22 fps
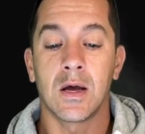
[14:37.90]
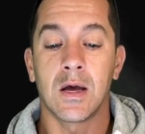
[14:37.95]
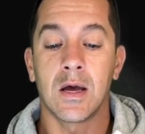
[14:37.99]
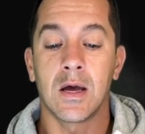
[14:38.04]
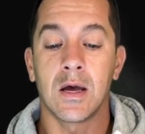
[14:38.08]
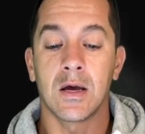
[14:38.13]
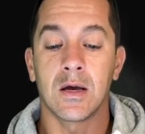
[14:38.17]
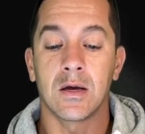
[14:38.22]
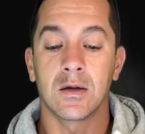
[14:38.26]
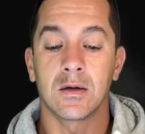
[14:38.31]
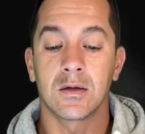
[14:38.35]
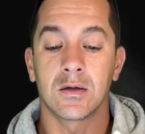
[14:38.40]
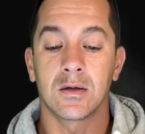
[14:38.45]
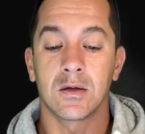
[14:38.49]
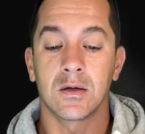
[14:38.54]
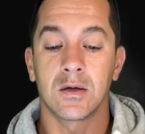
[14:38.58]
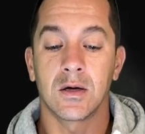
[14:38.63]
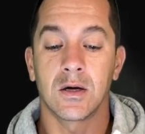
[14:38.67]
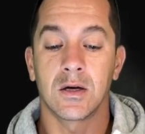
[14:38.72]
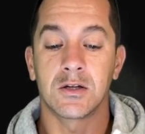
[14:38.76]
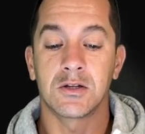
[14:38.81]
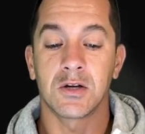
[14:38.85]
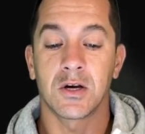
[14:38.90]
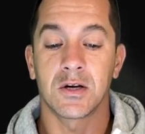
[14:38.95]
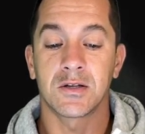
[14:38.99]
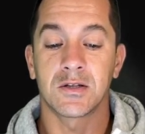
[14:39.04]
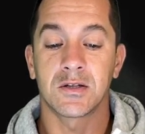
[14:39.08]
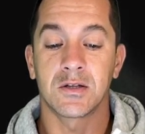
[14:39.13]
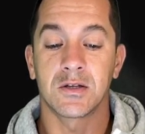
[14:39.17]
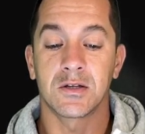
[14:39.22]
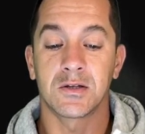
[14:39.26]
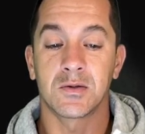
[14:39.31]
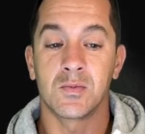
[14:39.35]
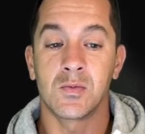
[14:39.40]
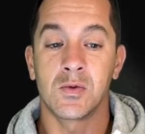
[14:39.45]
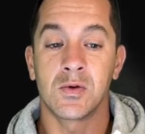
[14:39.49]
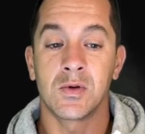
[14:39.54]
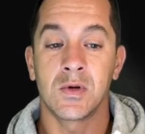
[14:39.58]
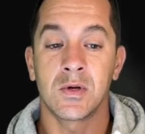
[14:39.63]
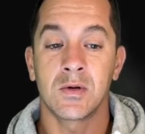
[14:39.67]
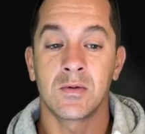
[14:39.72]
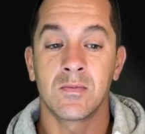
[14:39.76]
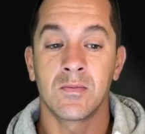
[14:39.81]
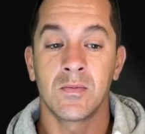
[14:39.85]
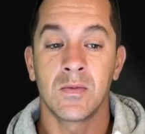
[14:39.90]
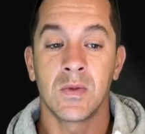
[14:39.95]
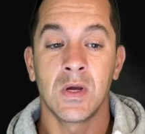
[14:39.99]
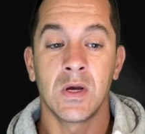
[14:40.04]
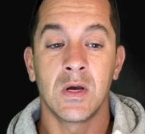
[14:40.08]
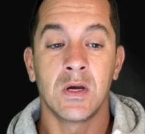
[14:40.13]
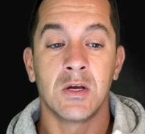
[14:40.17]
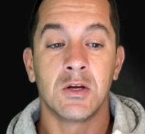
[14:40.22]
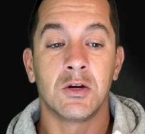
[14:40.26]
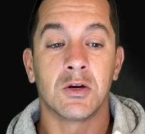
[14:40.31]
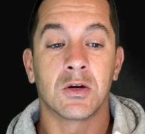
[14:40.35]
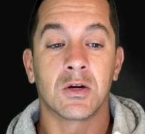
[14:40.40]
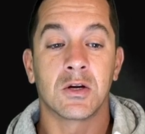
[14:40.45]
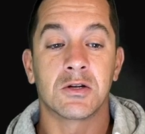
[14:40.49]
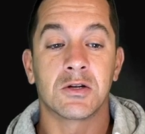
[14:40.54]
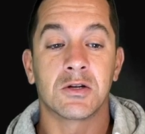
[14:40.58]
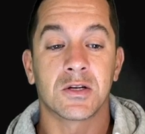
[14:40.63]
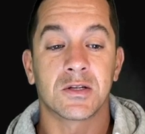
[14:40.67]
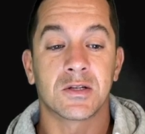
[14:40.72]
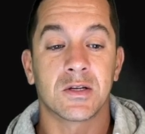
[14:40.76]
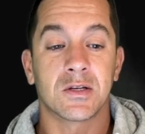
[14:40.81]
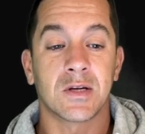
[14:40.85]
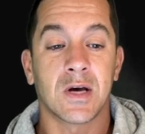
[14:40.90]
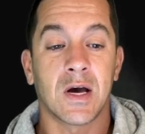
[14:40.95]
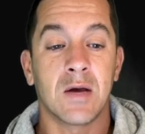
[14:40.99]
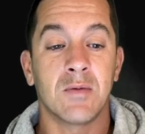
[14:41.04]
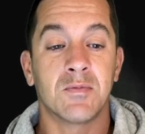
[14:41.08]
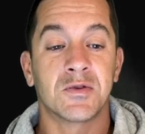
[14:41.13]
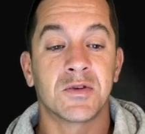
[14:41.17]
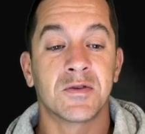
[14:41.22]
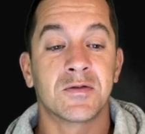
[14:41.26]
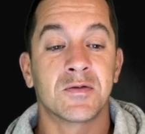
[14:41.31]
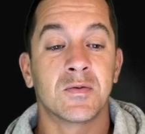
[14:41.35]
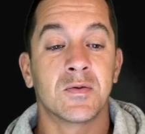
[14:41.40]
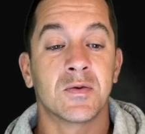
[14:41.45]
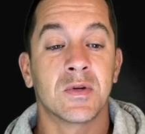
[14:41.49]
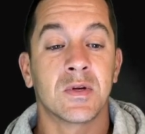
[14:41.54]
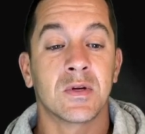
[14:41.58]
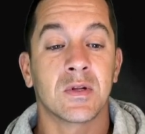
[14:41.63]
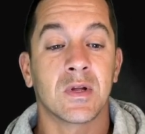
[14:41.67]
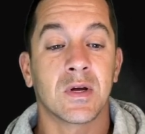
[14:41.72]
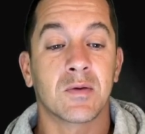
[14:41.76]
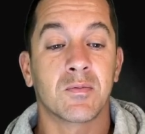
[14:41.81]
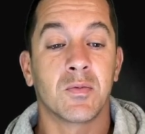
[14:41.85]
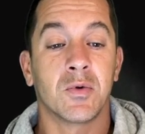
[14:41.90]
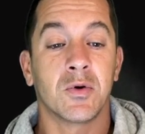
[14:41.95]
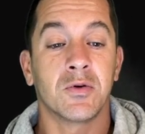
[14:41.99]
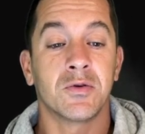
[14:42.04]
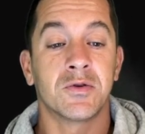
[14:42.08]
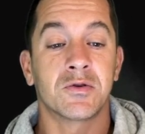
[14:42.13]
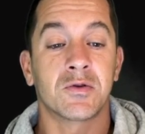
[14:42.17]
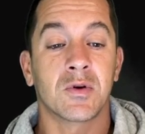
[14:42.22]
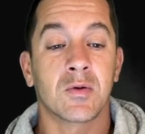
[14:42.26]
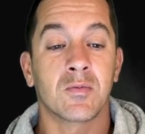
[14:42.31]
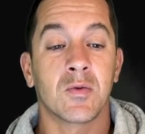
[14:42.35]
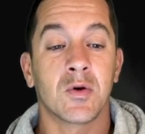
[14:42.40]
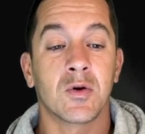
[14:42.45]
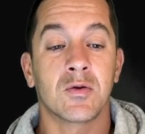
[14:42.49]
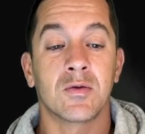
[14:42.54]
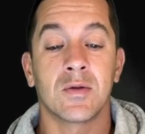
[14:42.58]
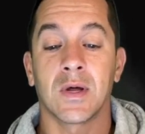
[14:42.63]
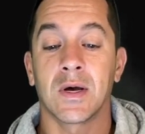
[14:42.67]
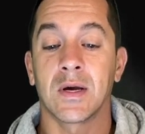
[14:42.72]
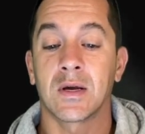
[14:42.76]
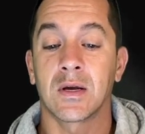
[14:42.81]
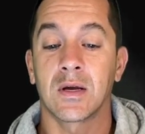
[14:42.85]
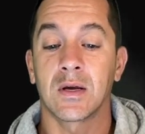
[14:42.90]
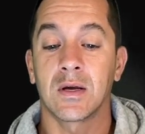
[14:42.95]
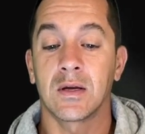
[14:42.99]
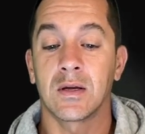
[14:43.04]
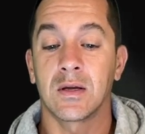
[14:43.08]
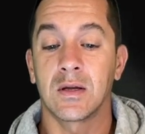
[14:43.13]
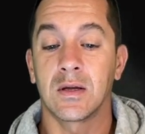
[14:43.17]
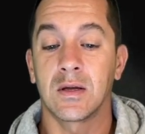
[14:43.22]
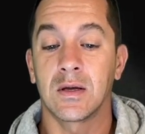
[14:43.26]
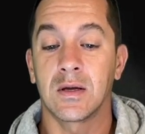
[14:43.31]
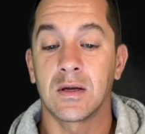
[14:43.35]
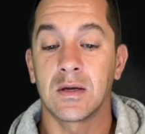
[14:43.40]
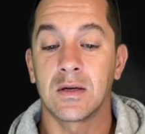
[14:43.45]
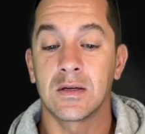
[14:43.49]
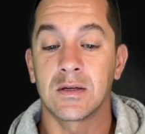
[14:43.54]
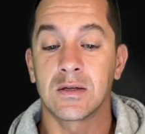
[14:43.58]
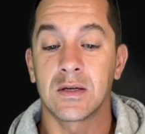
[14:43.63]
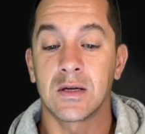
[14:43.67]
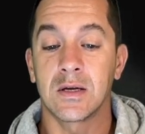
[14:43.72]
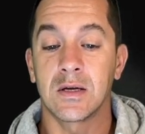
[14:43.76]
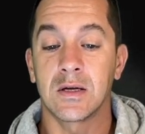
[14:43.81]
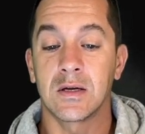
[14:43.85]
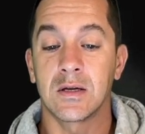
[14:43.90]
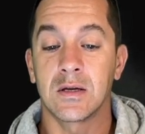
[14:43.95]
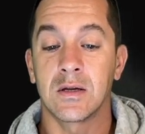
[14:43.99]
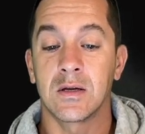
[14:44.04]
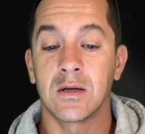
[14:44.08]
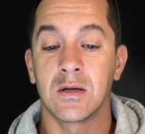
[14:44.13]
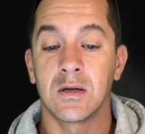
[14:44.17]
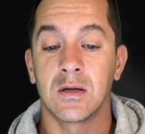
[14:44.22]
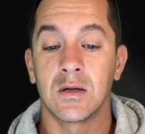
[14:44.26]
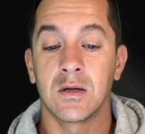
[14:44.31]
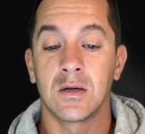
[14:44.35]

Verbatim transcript: and adjust the smoothing. You can adjust the types of smoothing, like pulled string mode, like is in